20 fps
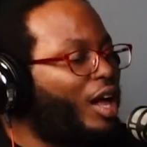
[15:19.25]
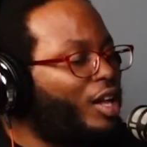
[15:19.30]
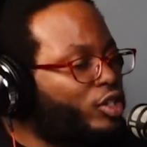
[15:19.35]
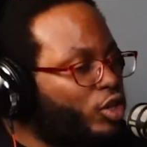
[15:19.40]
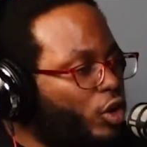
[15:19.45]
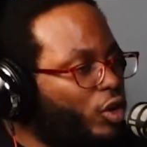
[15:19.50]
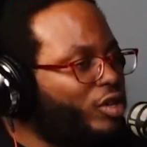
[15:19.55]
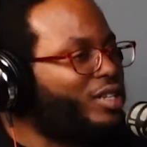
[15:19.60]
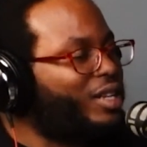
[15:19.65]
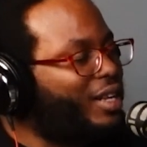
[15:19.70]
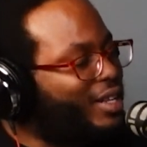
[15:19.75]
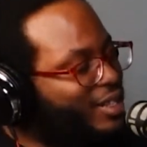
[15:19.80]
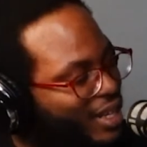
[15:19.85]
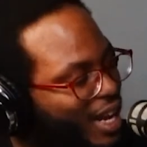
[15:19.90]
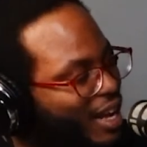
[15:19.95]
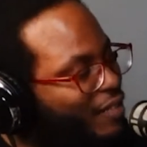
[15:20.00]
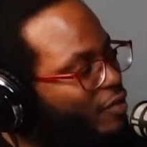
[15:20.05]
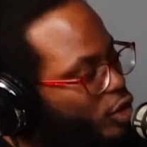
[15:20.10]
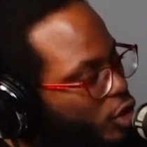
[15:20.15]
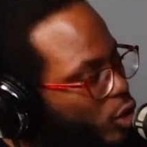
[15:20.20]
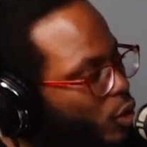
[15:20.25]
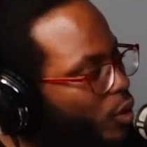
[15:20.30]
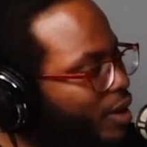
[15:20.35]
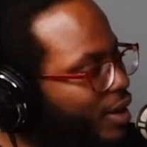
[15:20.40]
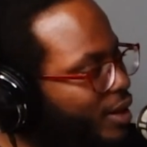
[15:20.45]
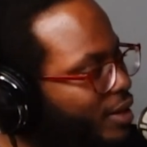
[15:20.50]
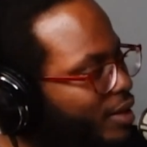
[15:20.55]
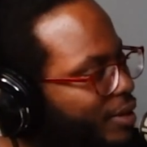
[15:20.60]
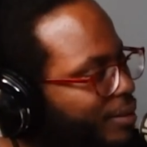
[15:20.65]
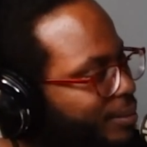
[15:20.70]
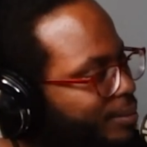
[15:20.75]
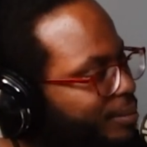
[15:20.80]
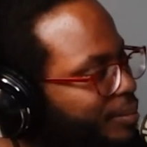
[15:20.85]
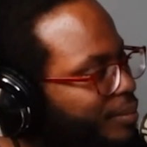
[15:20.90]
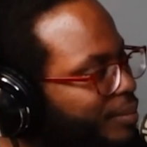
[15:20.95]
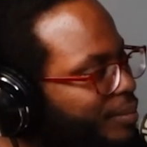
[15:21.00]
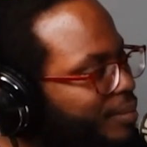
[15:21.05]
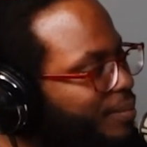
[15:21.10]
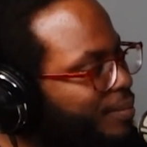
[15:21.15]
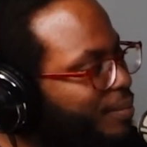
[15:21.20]
Turkish delight that I've enjoyed.
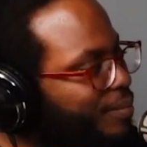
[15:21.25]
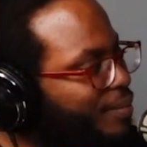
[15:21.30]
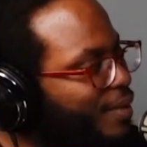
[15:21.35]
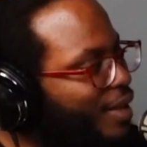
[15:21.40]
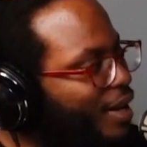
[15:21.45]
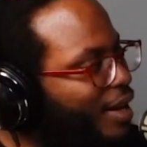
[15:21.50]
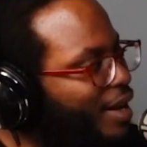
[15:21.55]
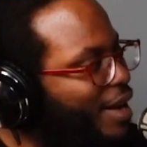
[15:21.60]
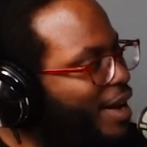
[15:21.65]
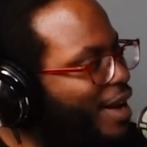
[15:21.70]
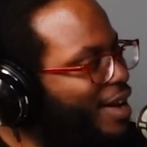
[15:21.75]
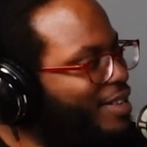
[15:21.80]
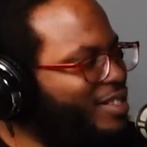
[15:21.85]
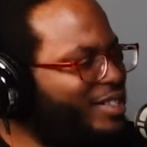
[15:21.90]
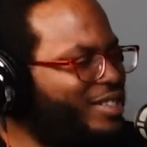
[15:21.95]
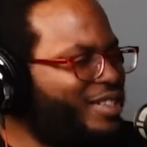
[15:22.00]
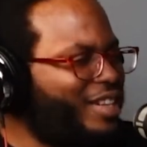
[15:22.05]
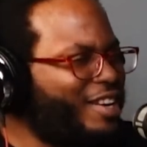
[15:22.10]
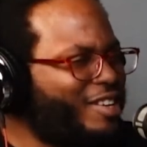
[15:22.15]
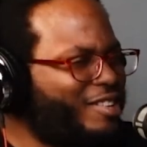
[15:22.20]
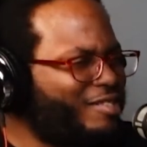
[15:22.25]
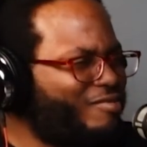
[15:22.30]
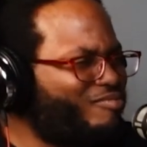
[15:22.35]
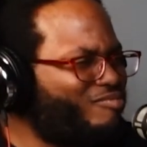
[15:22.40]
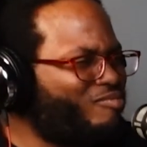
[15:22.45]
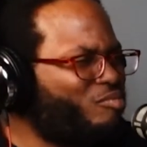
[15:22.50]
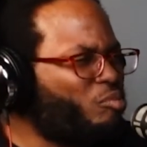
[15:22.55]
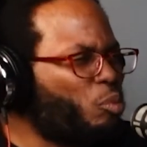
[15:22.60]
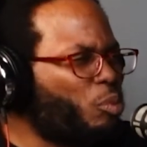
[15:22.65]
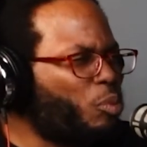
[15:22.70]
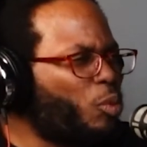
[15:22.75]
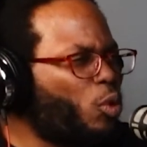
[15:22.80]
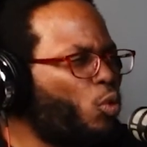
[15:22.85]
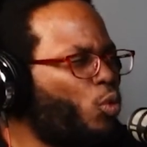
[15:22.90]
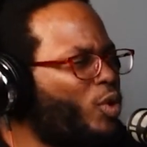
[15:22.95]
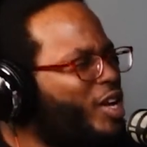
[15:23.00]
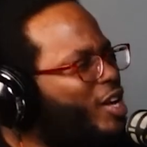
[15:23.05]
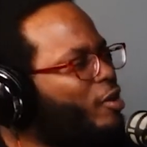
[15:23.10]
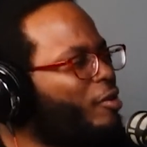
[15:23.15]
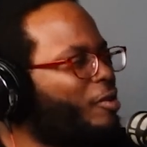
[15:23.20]
It's just like
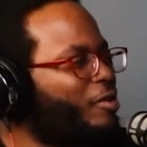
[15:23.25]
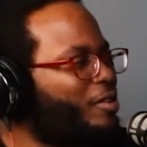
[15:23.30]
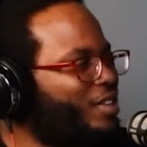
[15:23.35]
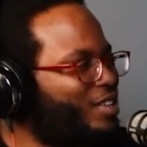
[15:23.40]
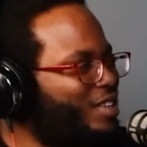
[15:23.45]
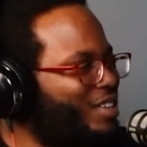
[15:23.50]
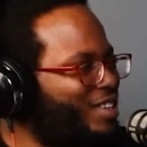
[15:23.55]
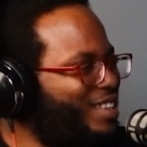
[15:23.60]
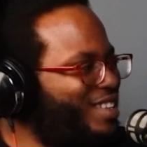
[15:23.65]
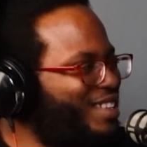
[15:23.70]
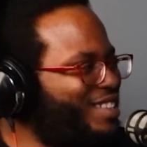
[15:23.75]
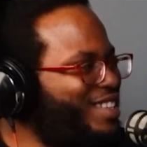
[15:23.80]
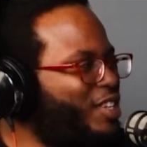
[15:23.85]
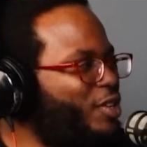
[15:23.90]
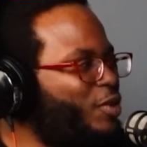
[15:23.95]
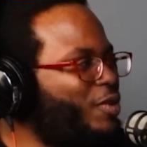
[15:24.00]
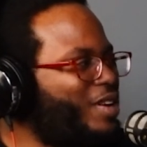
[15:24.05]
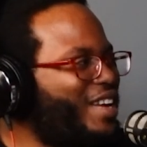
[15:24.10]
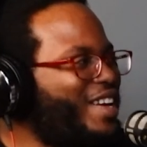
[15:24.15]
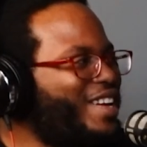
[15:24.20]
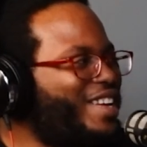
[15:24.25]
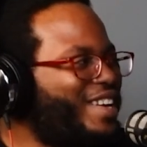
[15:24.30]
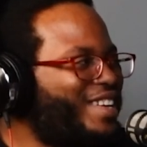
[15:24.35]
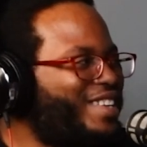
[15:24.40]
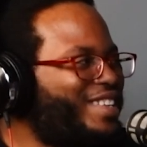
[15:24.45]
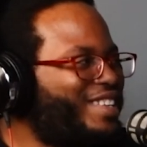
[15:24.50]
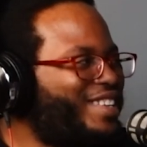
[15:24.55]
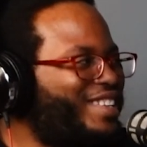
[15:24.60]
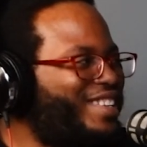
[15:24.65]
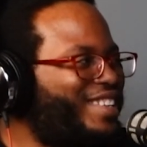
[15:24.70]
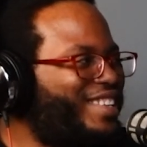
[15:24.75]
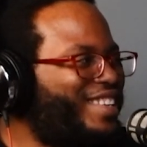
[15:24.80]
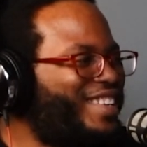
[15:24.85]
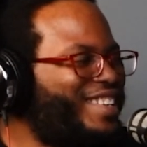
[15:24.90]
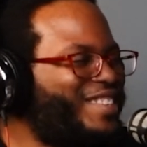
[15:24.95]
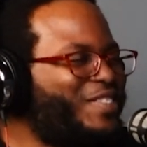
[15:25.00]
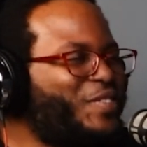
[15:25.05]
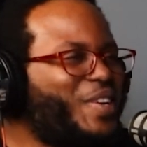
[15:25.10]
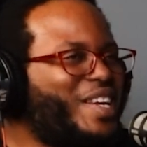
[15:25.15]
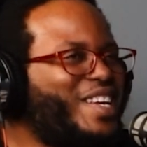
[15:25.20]
weird. It's like it's you eat so it, weird.
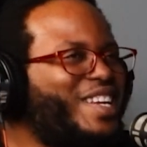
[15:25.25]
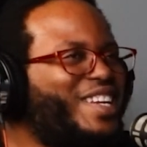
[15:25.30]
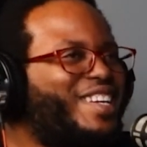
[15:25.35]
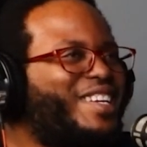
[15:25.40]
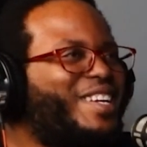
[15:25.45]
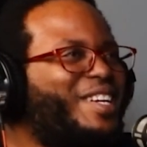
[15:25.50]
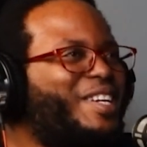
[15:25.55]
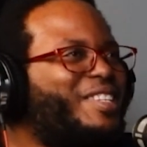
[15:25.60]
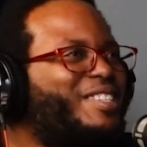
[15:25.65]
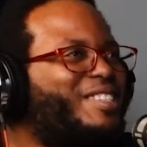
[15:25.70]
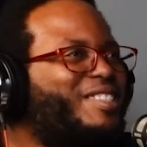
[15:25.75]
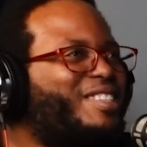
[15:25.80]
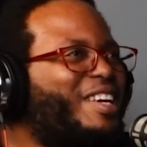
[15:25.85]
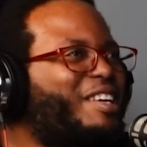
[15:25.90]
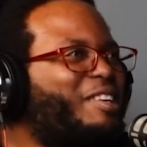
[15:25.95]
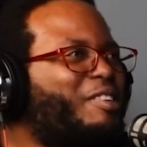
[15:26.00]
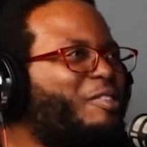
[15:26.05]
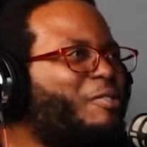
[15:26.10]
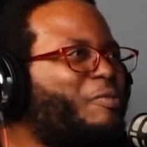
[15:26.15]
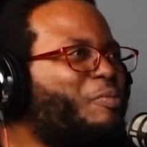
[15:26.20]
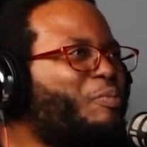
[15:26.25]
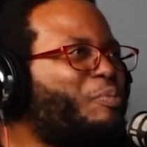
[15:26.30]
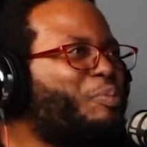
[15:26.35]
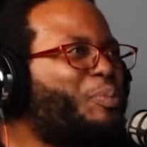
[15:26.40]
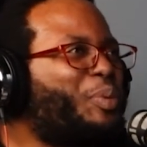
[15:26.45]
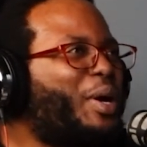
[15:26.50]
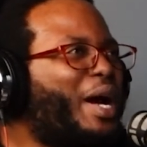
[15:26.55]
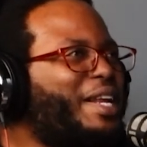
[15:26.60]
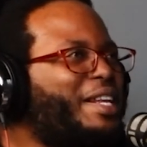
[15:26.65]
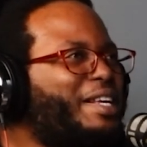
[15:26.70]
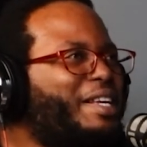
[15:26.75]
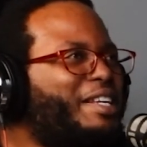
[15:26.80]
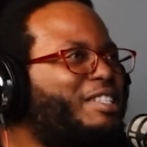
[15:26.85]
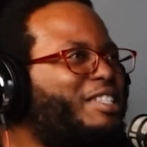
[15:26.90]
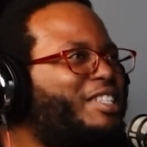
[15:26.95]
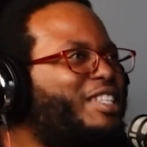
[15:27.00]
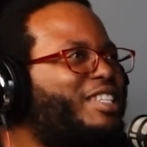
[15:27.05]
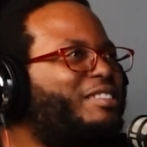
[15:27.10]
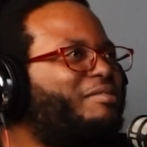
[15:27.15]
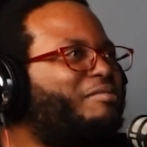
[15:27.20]
and you eat it, and it's like you're biting
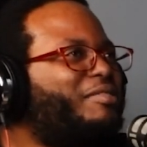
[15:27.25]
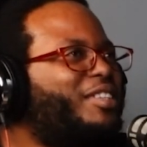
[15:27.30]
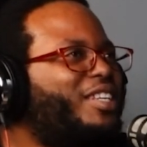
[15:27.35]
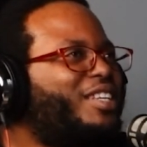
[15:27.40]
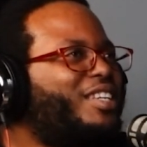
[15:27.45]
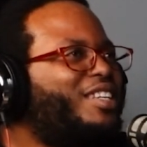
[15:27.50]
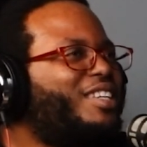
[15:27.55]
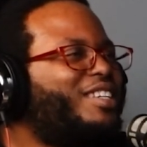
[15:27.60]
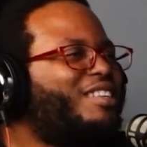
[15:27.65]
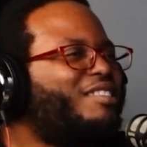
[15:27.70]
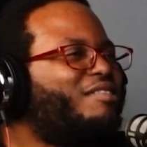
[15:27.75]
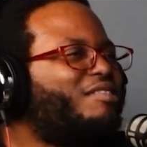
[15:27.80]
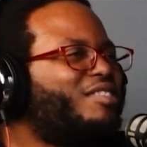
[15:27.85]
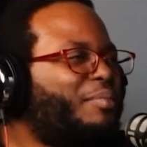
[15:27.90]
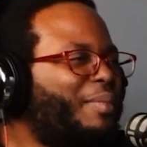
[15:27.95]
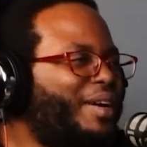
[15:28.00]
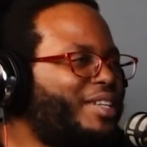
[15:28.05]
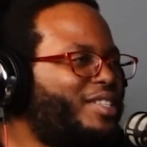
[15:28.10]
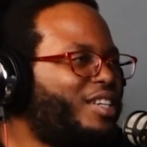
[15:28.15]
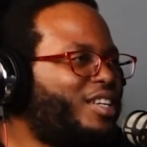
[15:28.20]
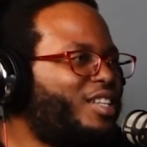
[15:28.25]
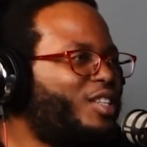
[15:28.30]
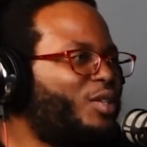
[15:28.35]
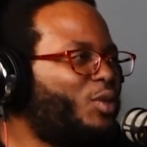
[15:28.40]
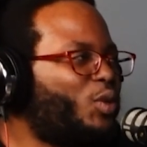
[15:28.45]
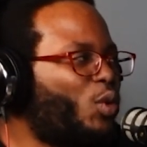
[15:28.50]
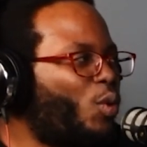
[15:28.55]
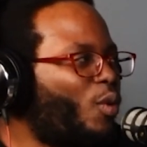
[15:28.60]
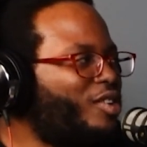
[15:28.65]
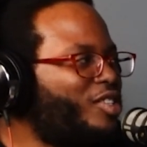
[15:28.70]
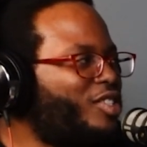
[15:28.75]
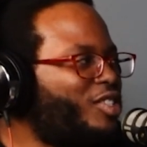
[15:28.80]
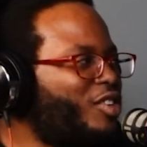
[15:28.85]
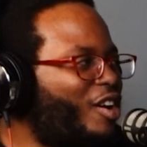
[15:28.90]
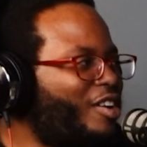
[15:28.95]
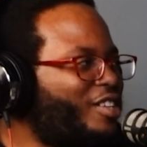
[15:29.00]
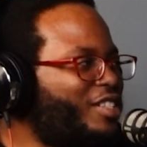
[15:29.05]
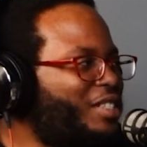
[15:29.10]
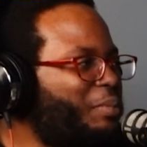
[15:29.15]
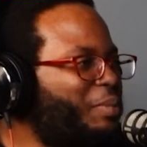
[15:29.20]
into somebody took a little
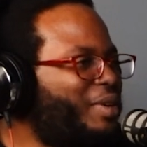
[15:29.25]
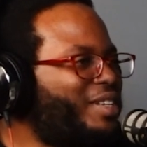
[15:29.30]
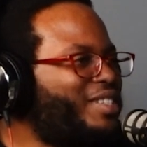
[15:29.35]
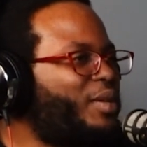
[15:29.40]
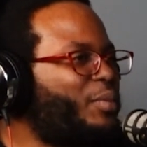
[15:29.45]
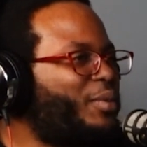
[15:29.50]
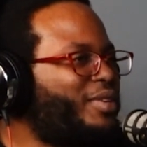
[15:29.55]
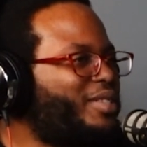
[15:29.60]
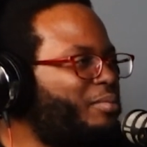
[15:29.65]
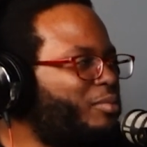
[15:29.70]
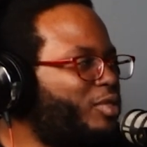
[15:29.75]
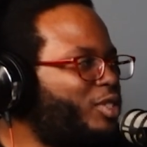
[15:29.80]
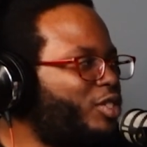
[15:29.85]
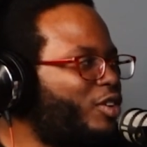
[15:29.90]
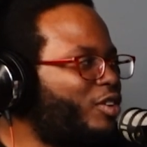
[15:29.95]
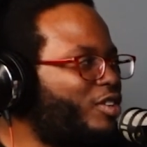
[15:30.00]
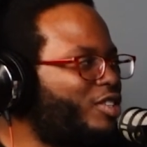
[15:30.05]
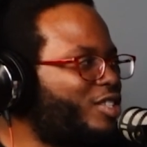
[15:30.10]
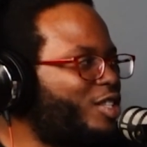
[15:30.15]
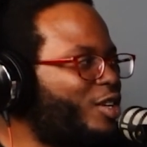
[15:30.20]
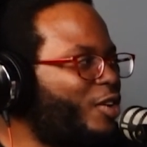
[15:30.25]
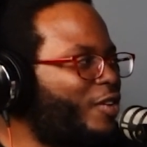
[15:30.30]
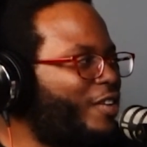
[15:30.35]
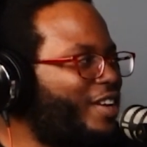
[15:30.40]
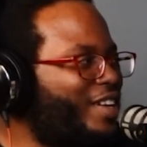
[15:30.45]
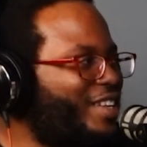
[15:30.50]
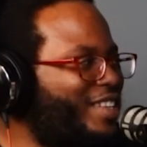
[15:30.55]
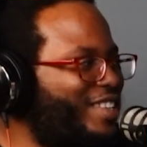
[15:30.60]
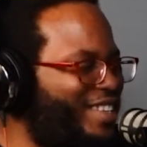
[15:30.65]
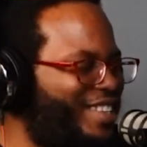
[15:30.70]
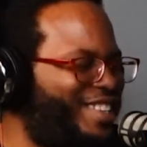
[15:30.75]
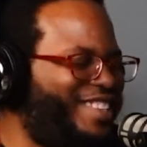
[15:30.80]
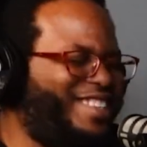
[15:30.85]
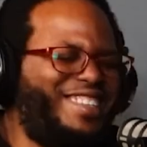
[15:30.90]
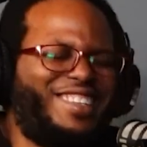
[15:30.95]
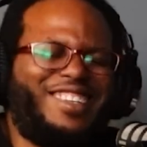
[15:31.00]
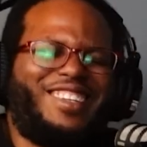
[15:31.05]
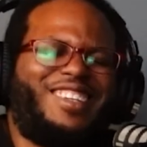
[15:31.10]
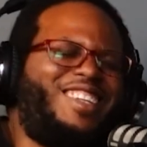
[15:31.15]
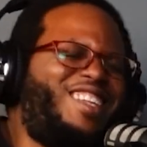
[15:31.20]
cornstarch mixed it with some sugar slurry
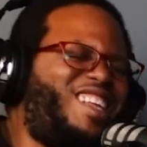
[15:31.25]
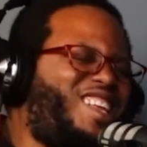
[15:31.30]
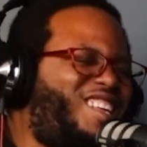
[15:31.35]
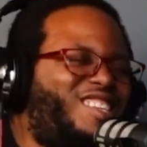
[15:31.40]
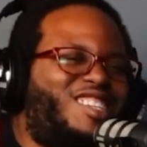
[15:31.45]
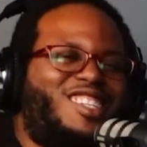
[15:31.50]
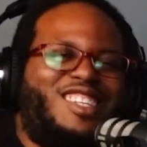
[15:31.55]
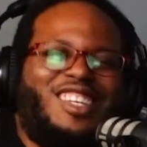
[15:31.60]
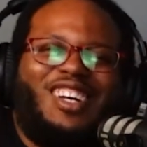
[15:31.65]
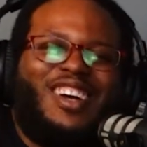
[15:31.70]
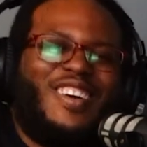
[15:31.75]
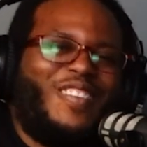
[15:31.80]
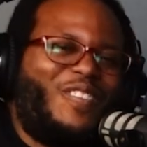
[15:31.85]
and then just